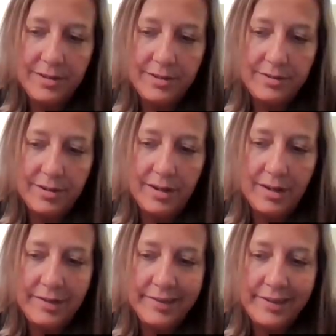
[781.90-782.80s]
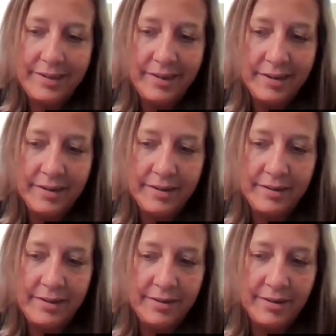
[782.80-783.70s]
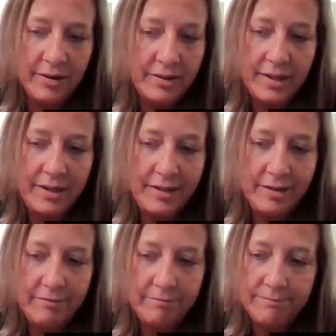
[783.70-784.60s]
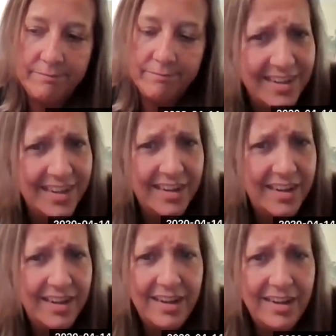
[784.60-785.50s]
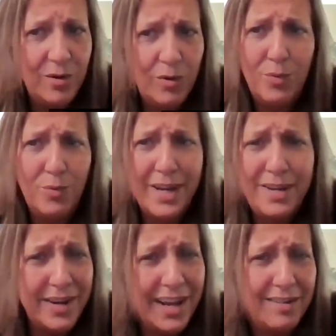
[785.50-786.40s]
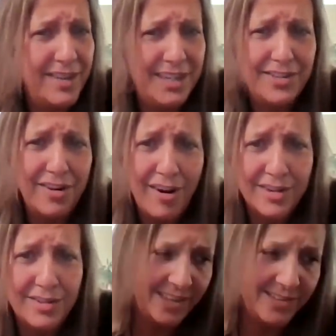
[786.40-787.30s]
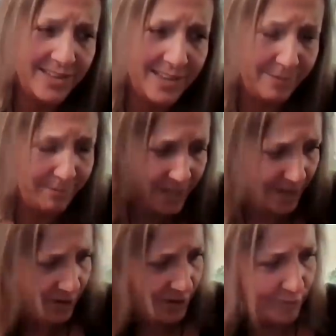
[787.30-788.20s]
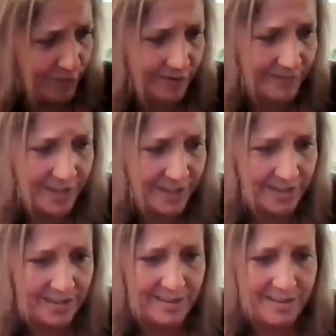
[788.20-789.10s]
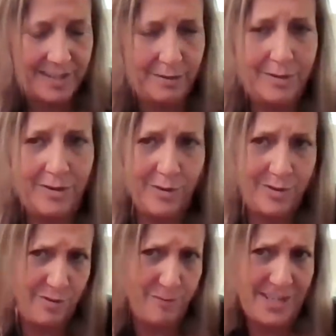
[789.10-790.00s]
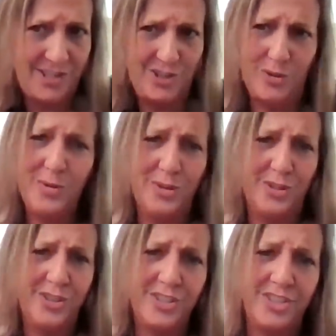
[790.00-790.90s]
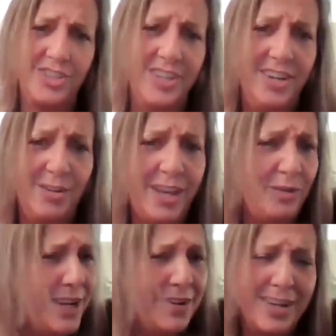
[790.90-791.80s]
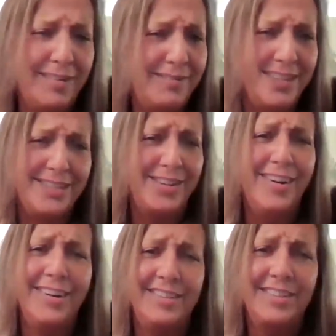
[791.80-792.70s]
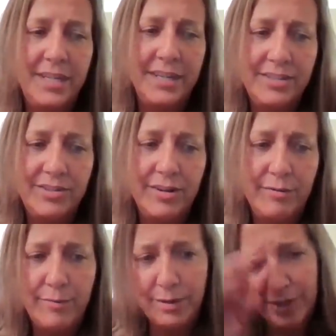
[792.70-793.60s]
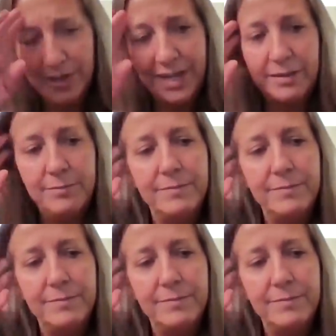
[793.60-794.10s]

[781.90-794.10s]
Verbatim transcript: just all in there in the dark hanging you know why don't i have any scars because the meat hooks were they were going through my shoulders you know like why don't i have any scars then i started to remember like